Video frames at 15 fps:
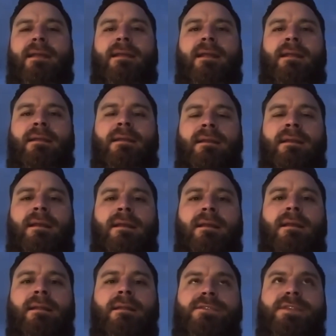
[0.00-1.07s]
And
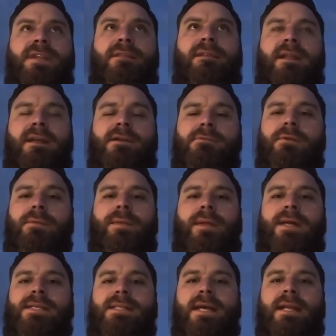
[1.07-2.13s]
there's nothing that can
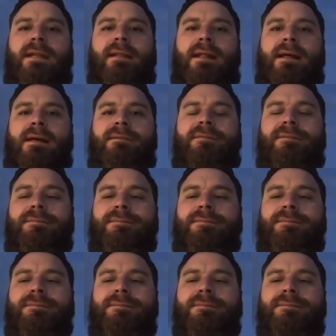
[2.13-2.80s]
replace that in life.